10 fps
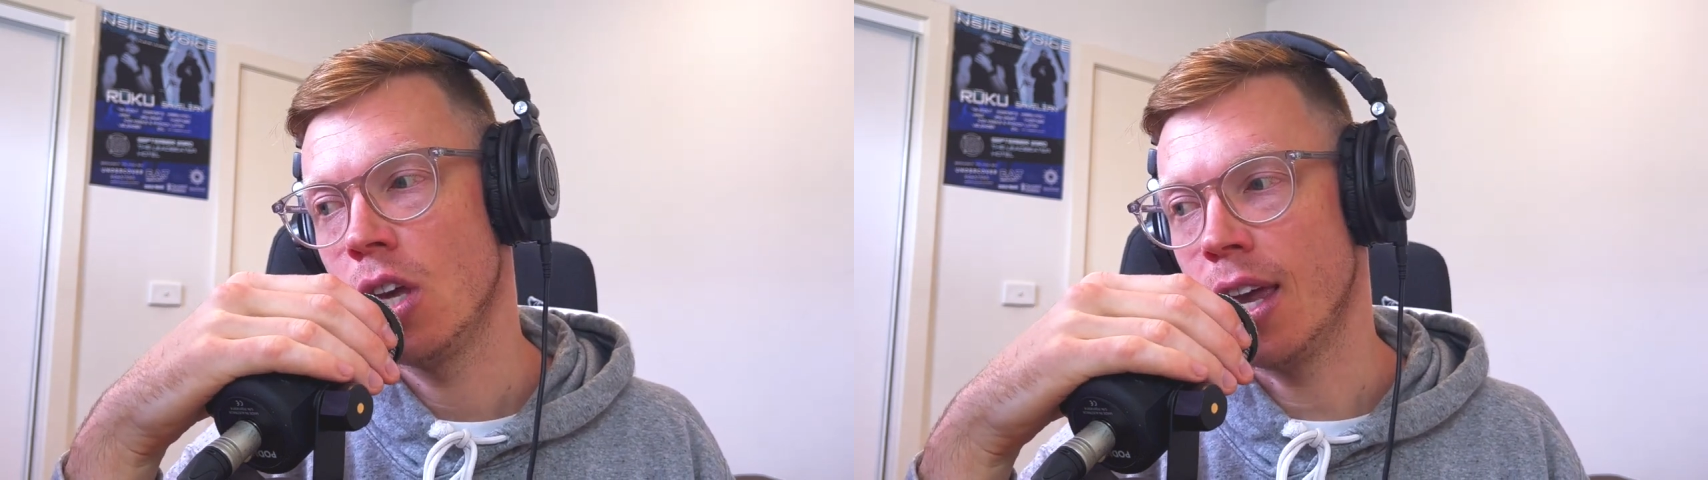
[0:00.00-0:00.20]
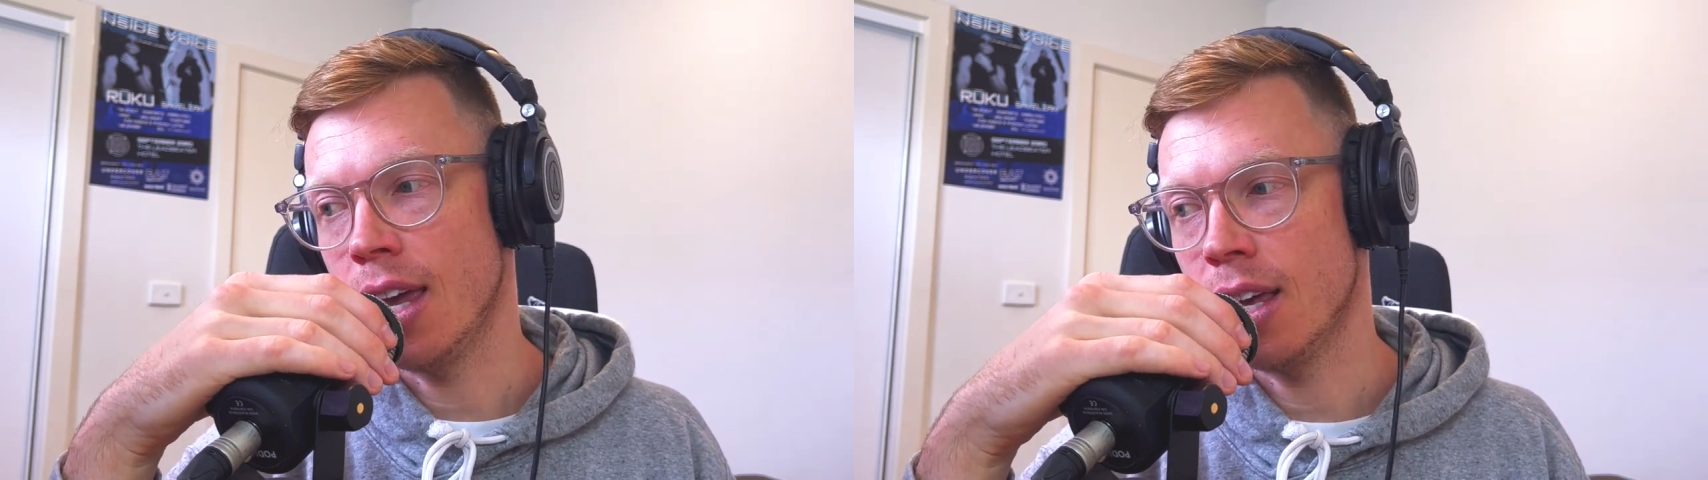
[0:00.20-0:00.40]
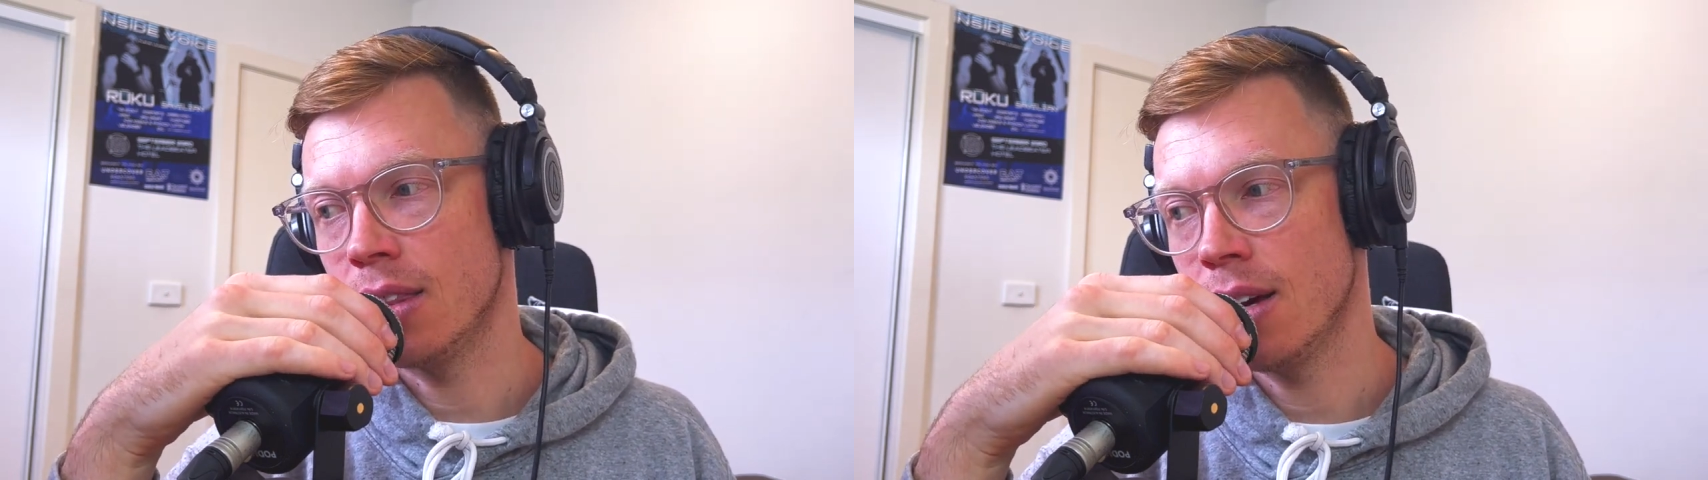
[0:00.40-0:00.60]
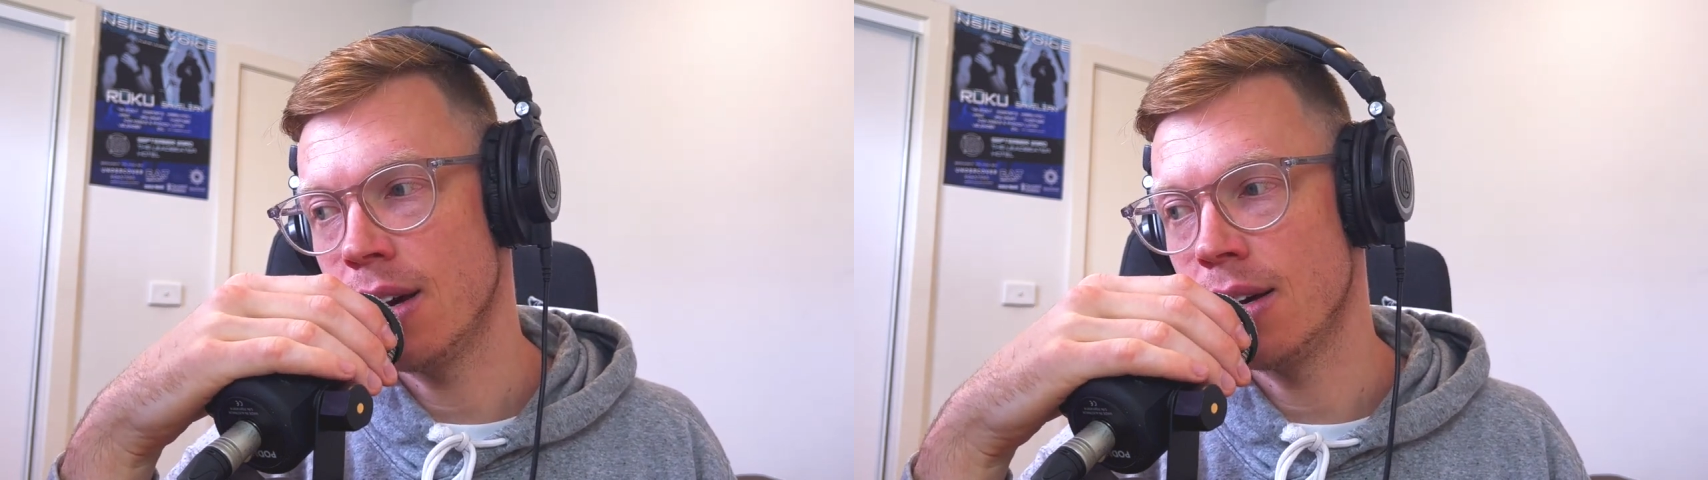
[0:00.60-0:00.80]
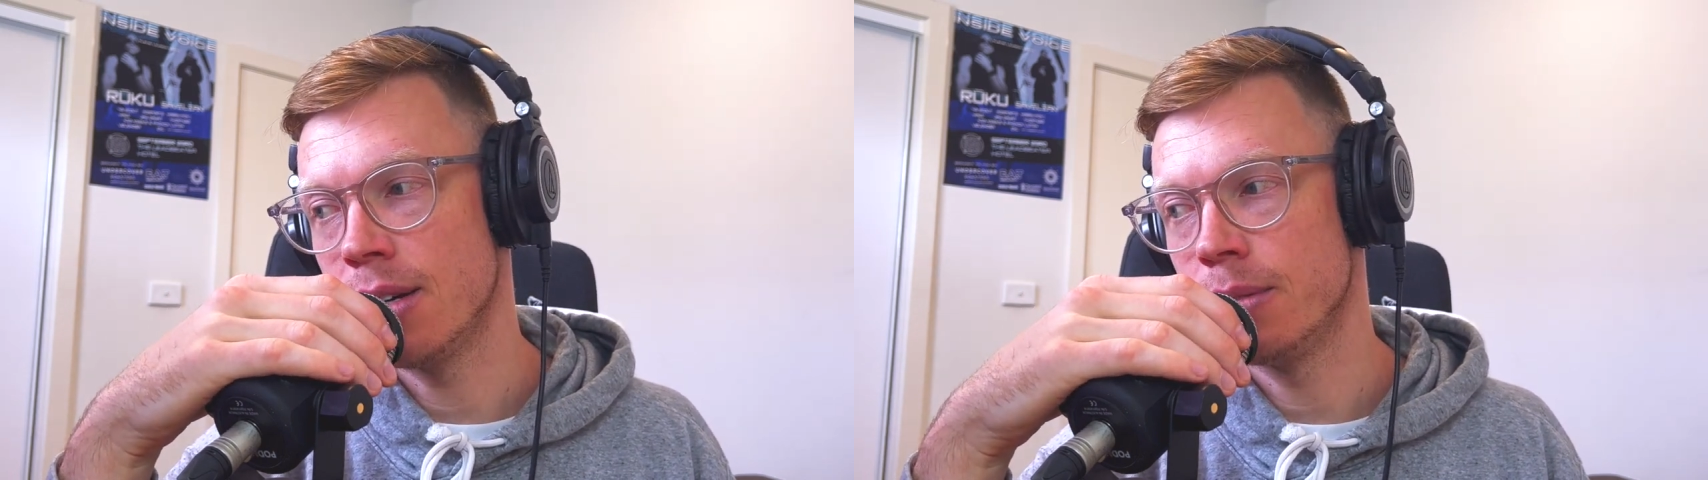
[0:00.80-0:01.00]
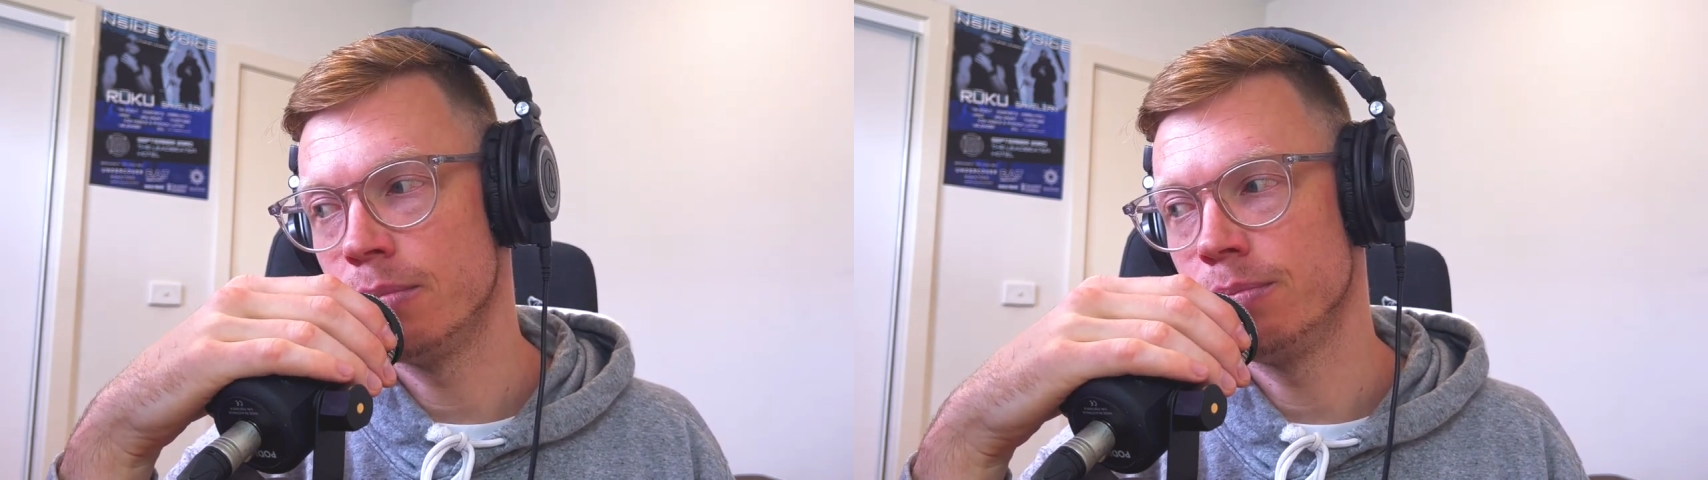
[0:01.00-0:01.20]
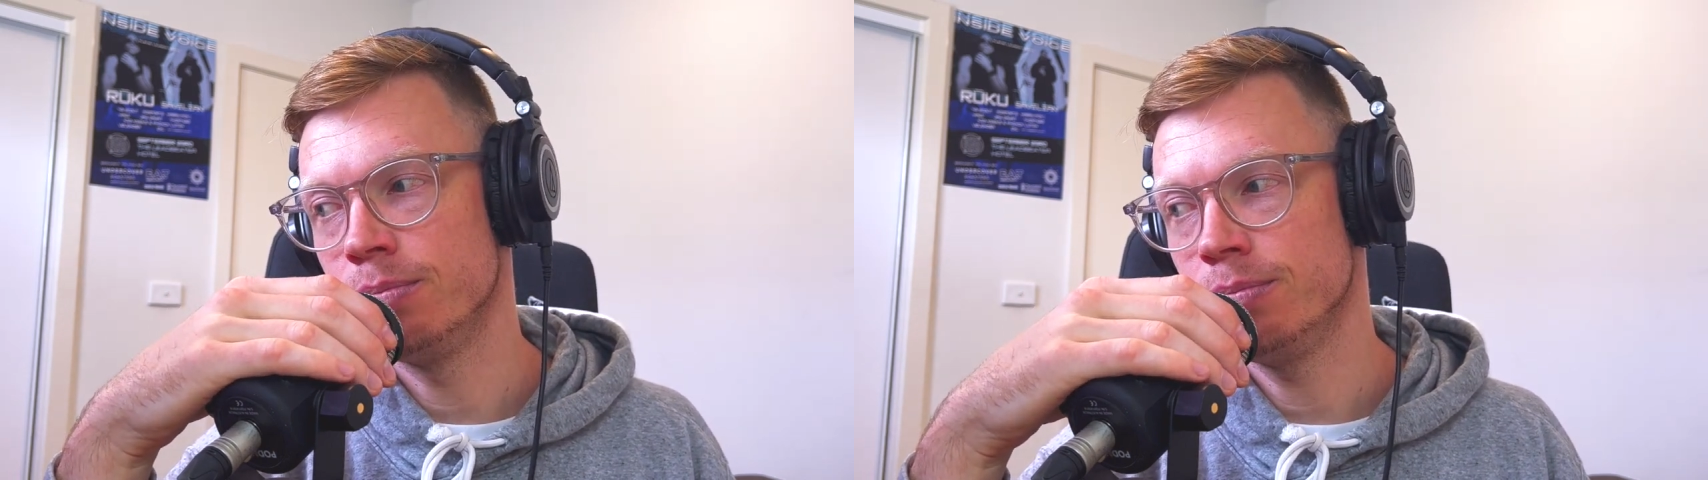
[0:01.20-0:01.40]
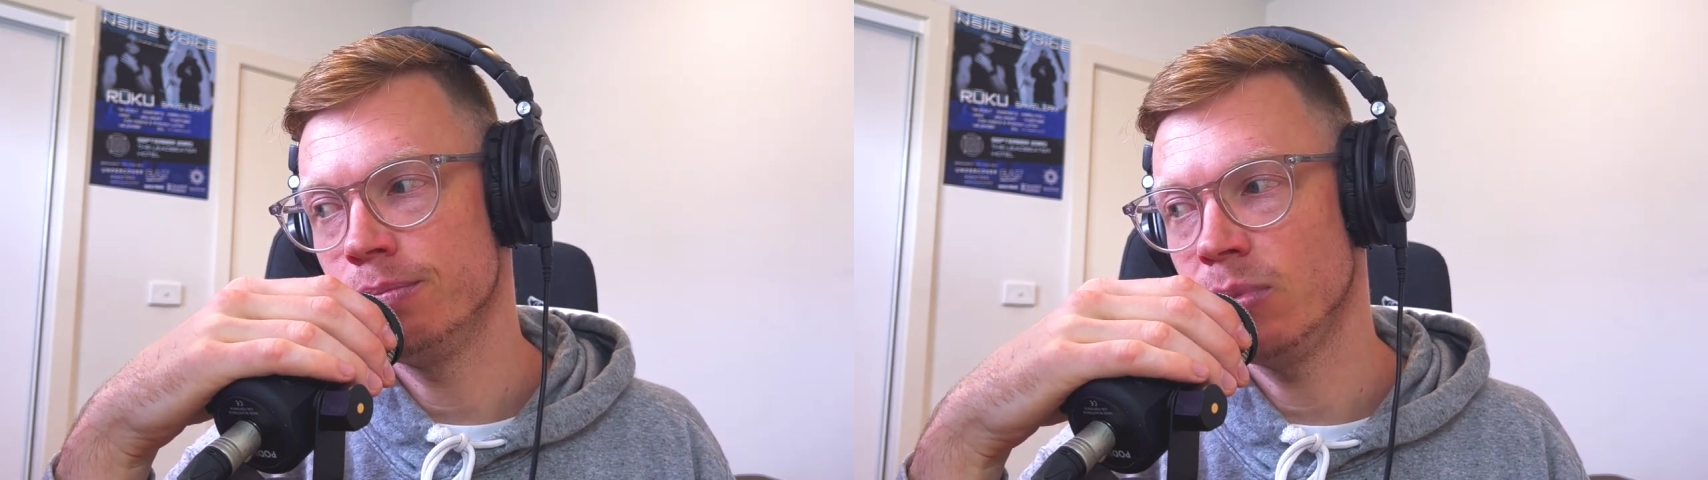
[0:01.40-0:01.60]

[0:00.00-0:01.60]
And um,